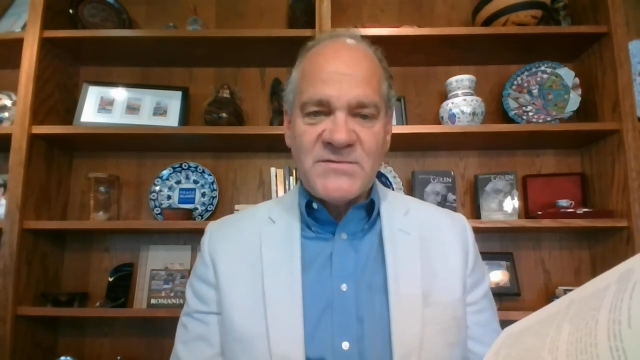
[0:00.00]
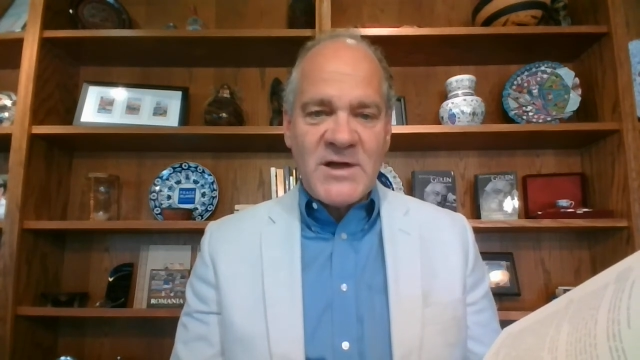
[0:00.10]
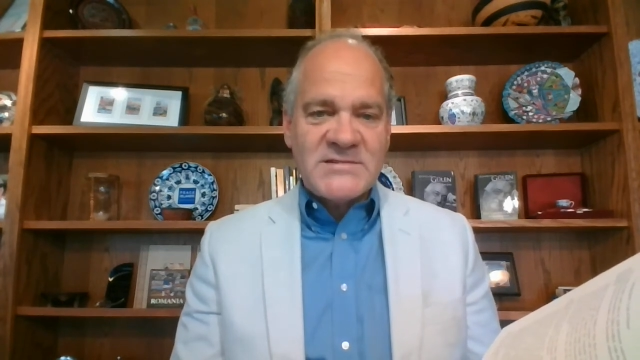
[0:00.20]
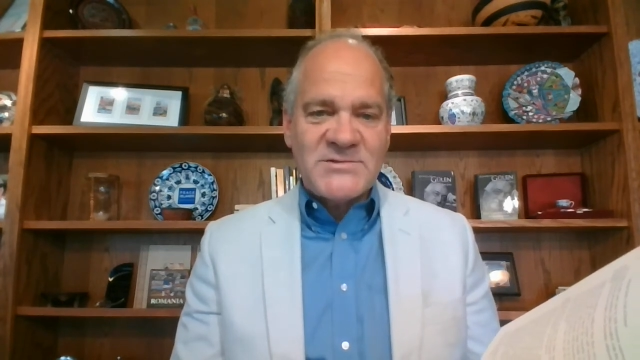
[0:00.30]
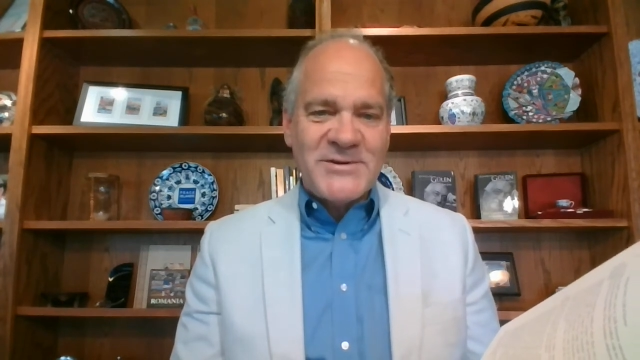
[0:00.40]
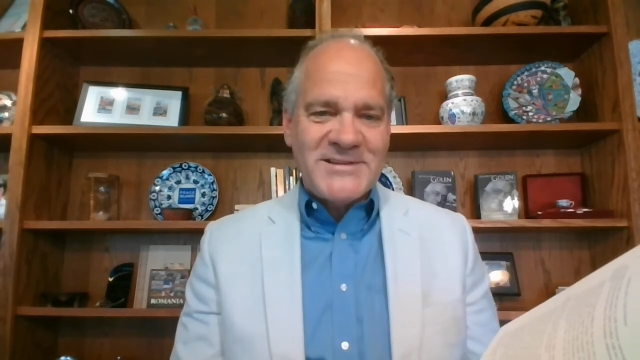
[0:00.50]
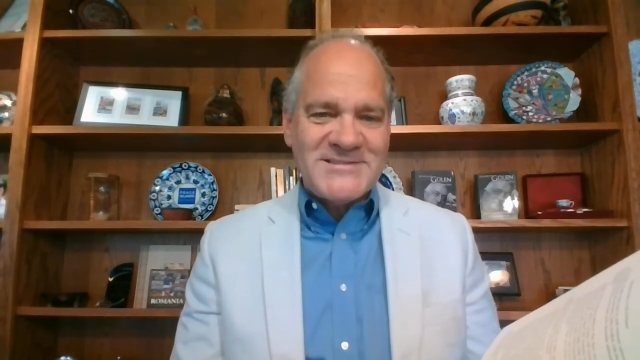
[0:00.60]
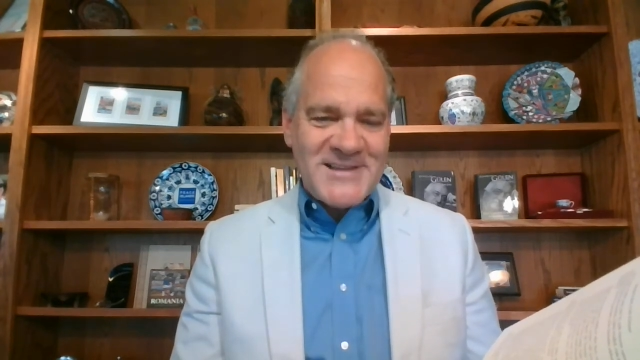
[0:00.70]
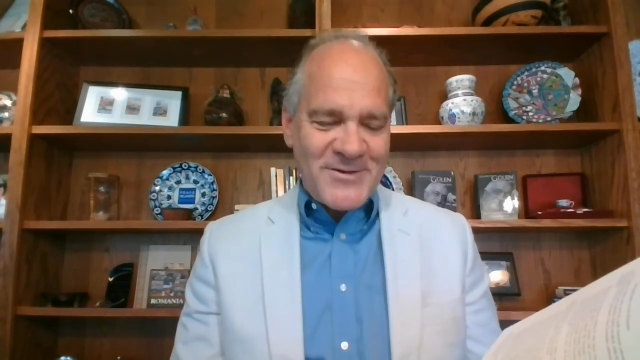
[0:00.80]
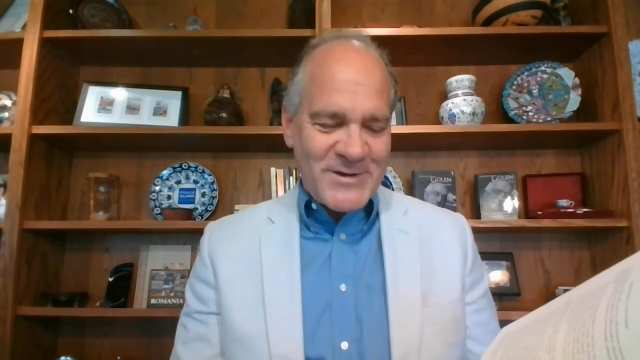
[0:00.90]
fostering
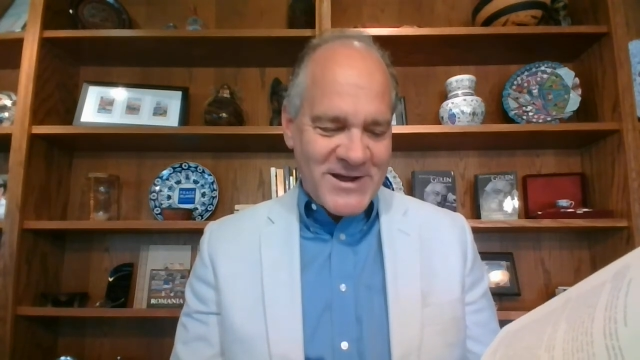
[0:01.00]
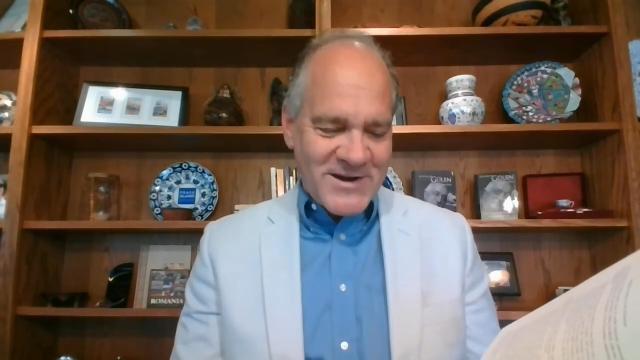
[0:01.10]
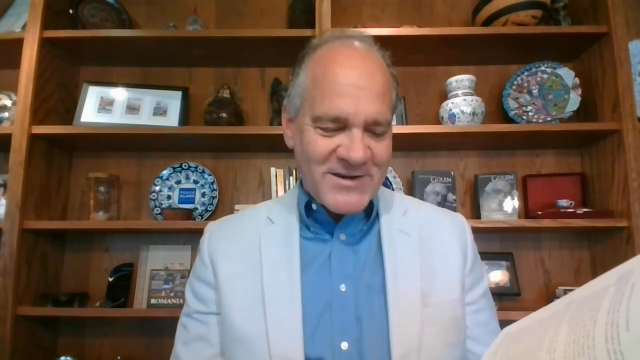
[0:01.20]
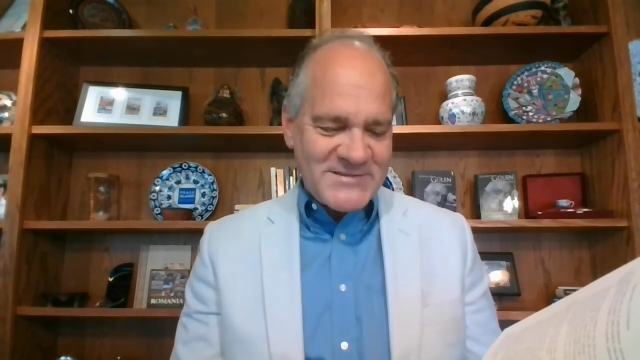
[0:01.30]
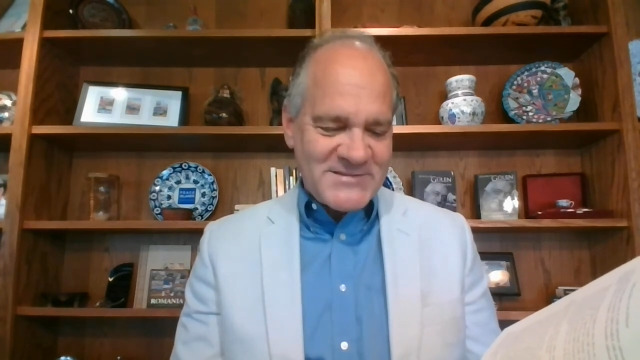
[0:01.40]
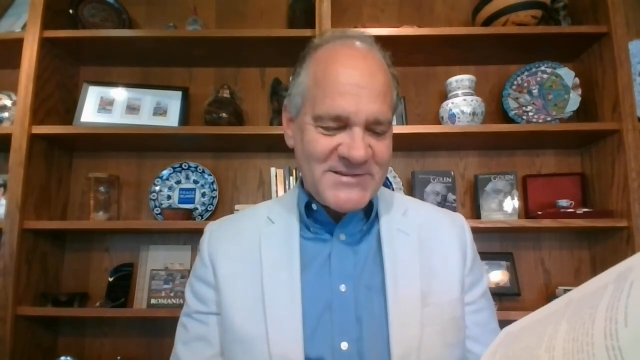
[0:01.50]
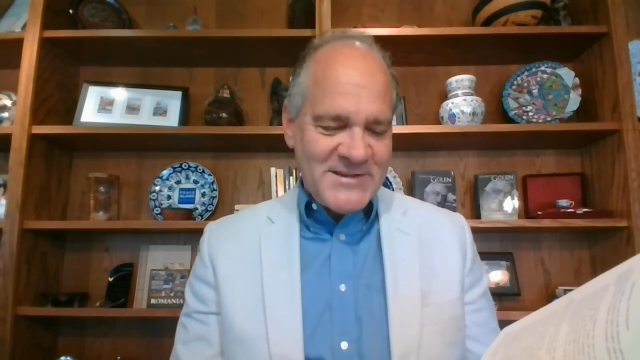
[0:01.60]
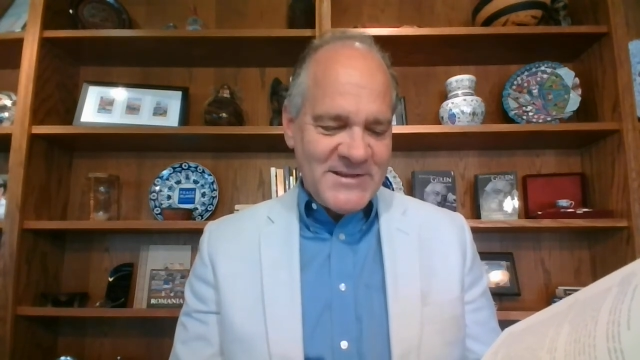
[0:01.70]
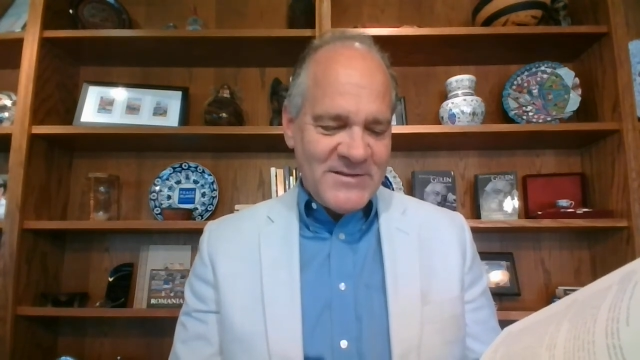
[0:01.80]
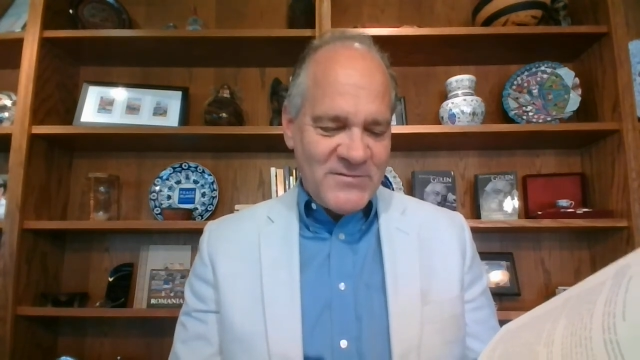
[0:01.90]
sound hearts,
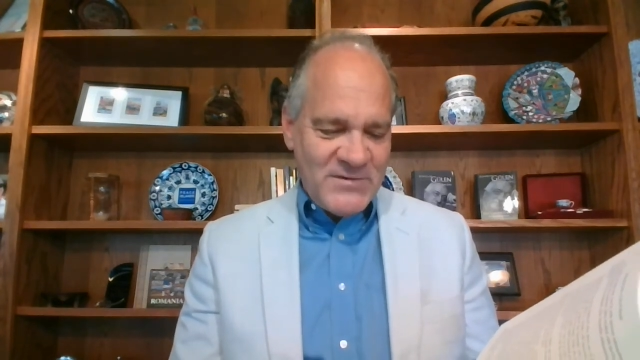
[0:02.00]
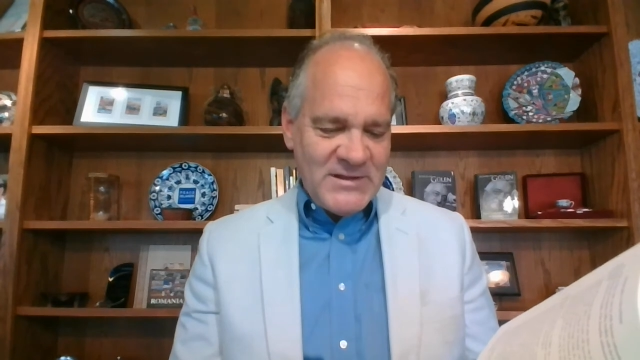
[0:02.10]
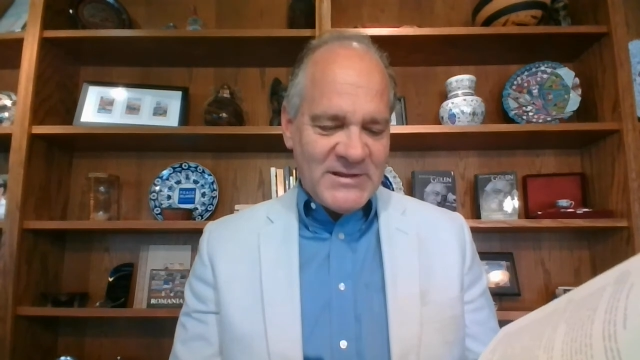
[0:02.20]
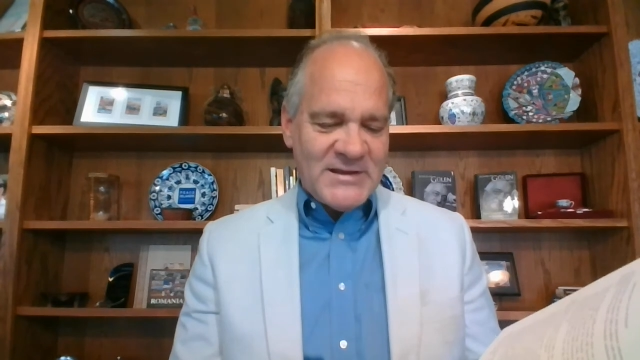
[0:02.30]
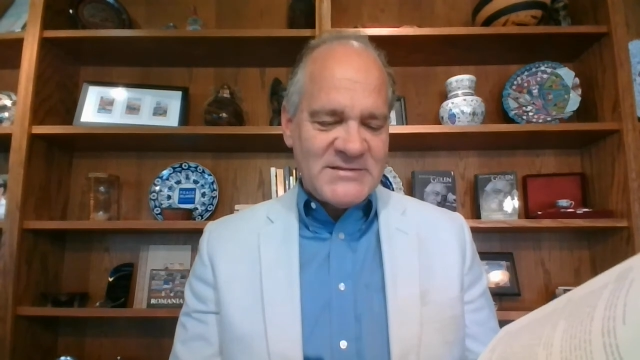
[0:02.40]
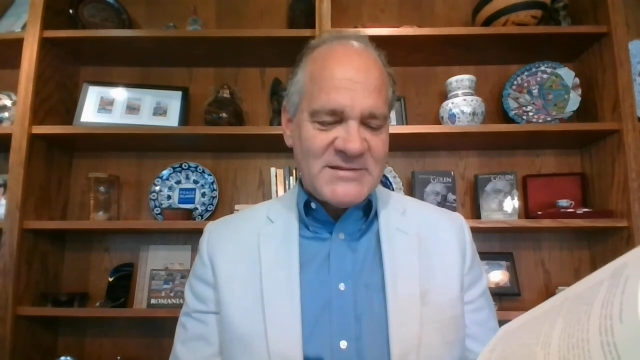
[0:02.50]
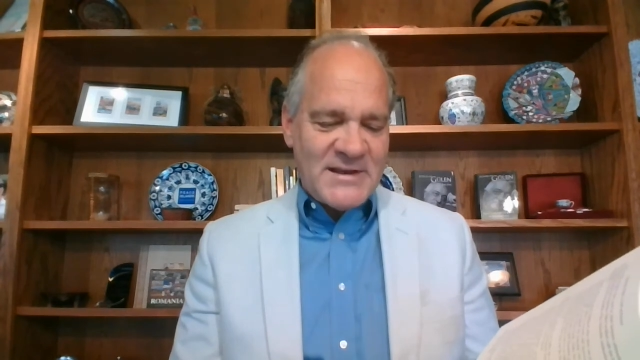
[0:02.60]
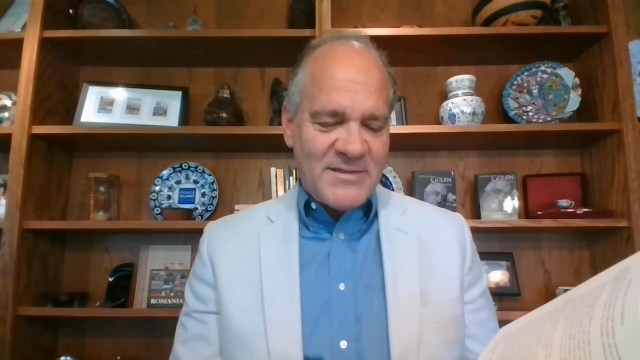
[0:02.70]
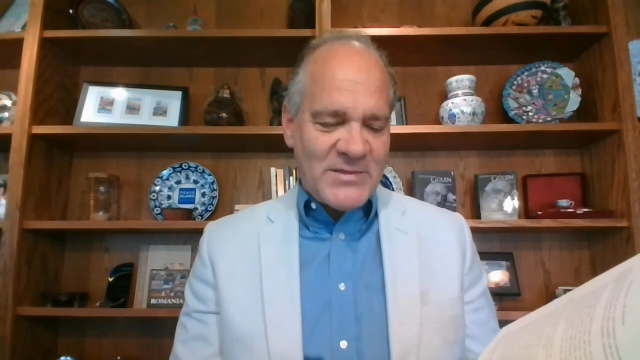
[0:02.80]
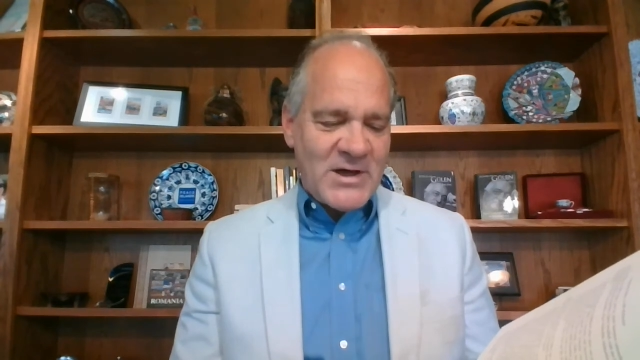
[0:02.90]
feelings,
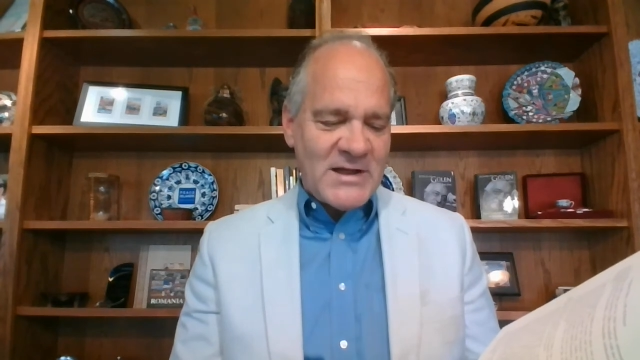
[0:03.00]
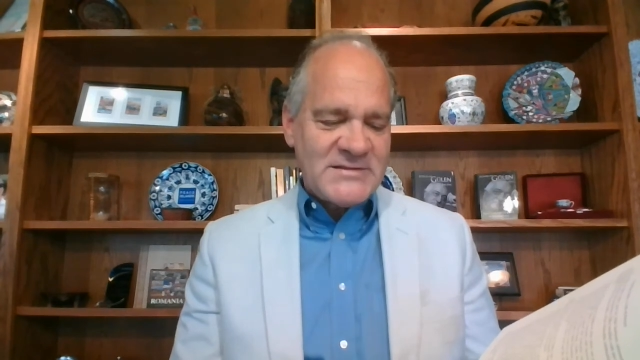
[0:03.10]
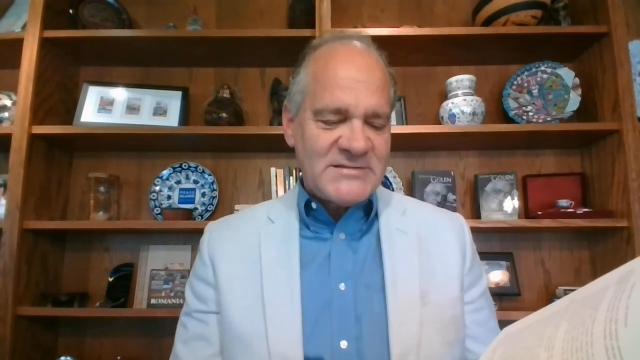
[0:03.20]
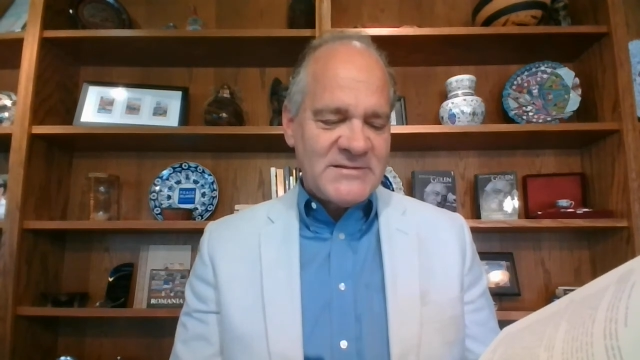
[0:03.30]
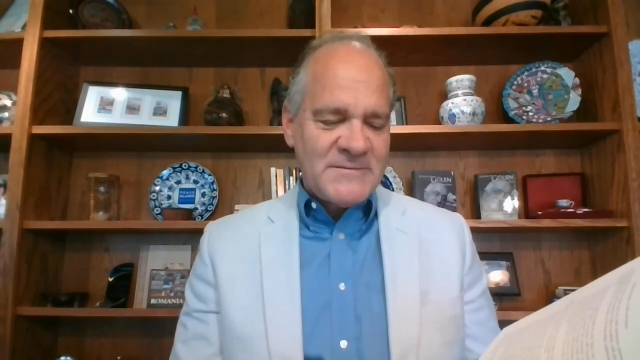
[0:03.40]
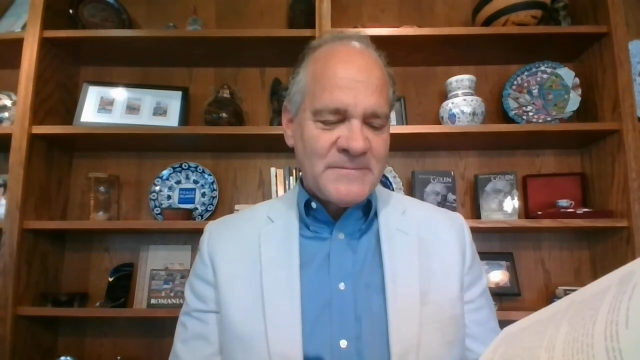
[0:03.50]
and thoughts,